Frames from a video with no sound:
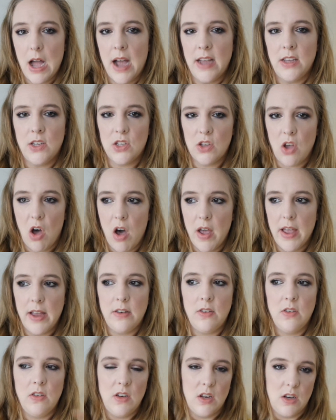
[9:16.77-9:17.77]
I saw
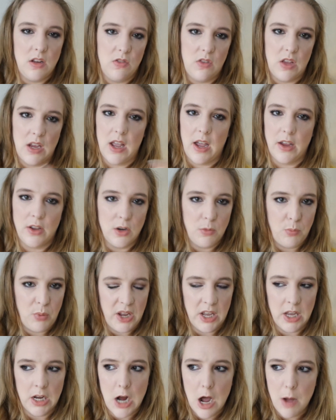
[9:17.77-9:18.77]
it, didn't think I could
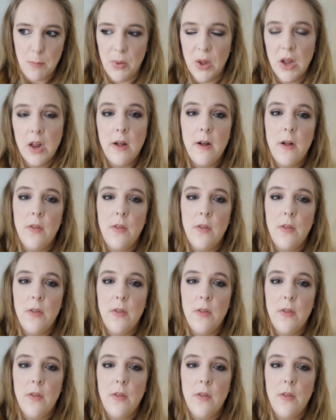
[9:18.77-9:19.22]
pick it up.